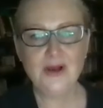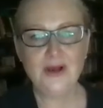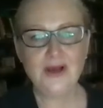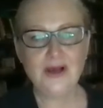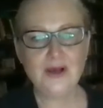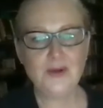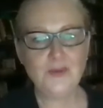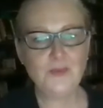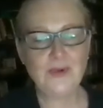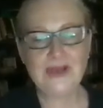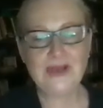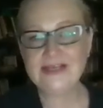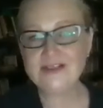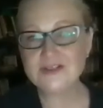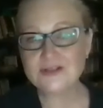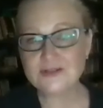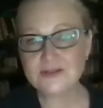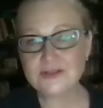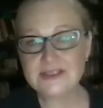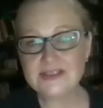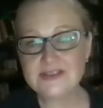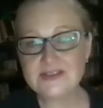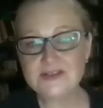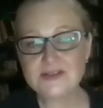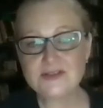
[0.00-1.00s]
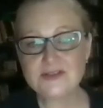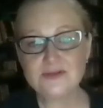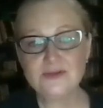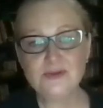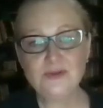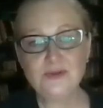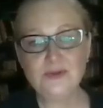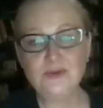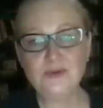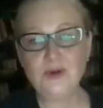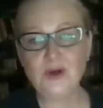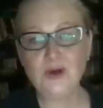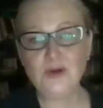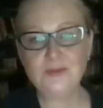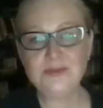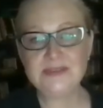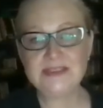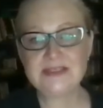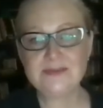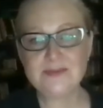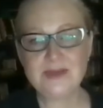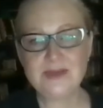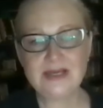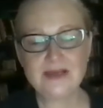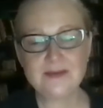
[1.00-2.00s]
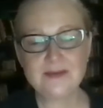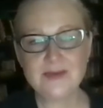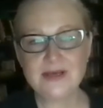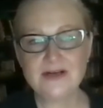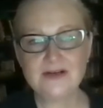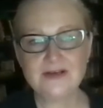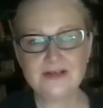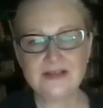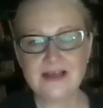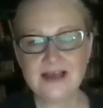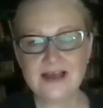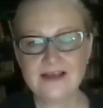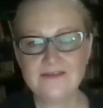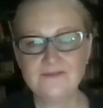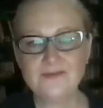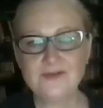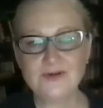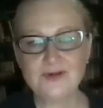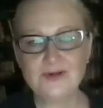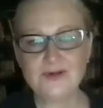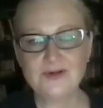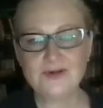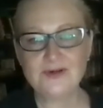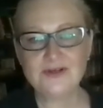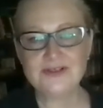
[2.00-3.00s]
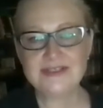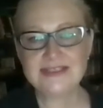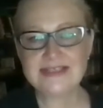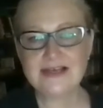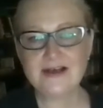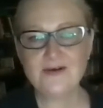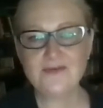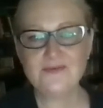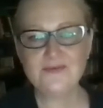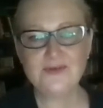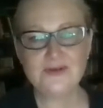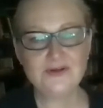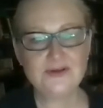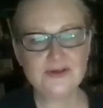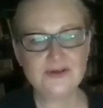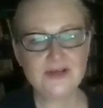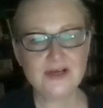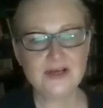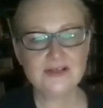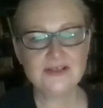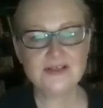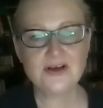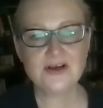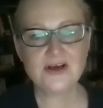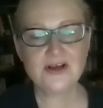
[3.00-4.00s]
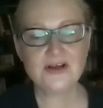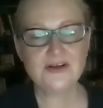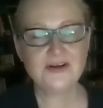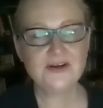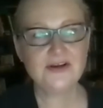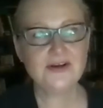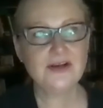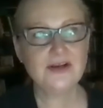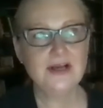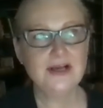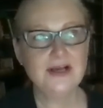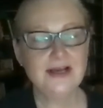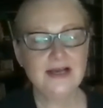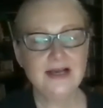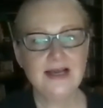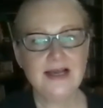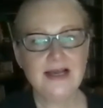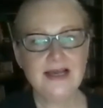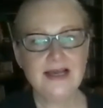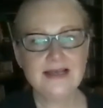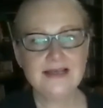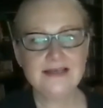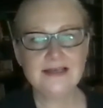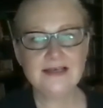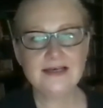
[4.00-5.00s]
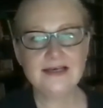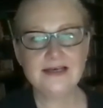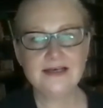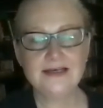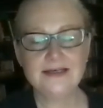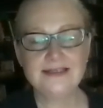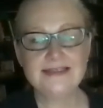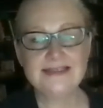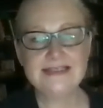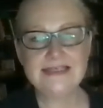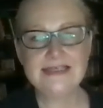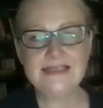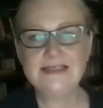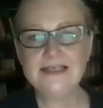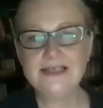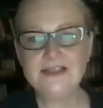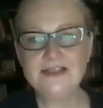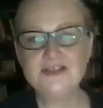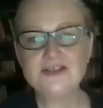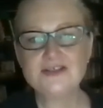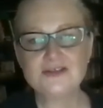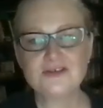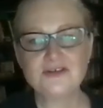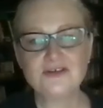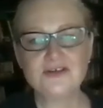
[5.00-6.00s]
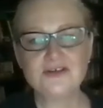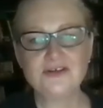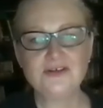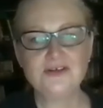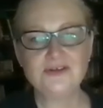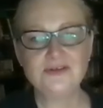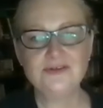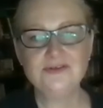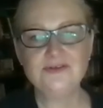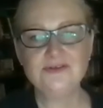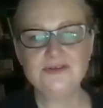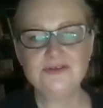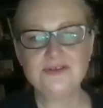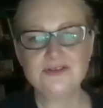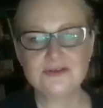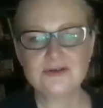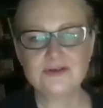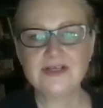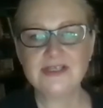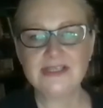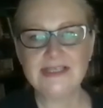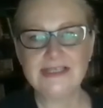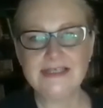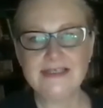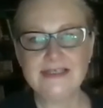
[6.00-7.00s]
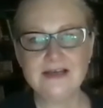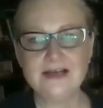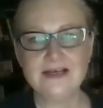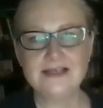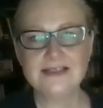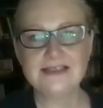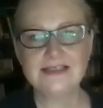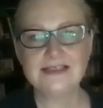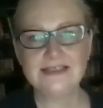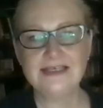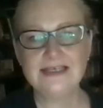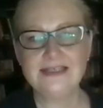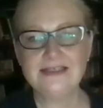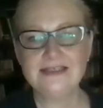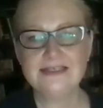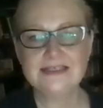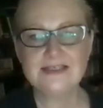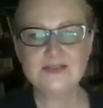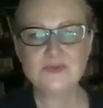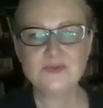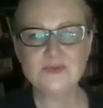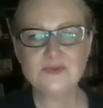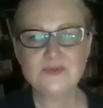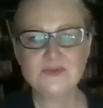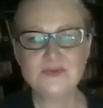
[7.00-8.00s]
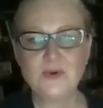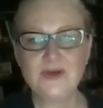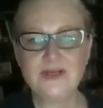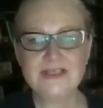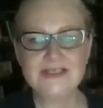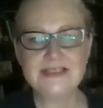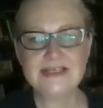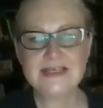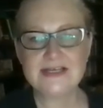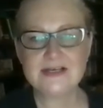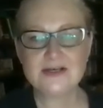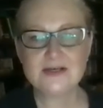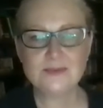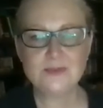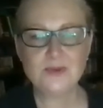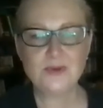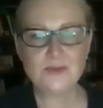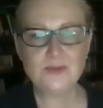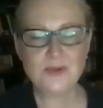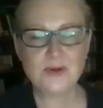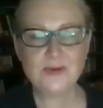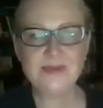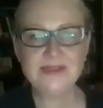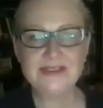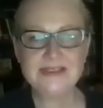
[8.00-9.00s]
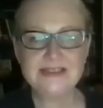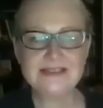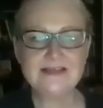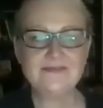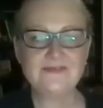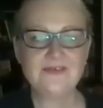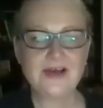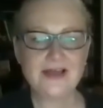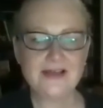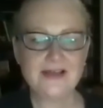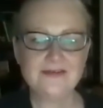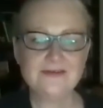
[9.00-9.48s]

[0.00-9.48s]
a waitress who hopes to make a better life for herself and her young daughter, and a teenaged girl who's struggling not to let this one terrible moment define the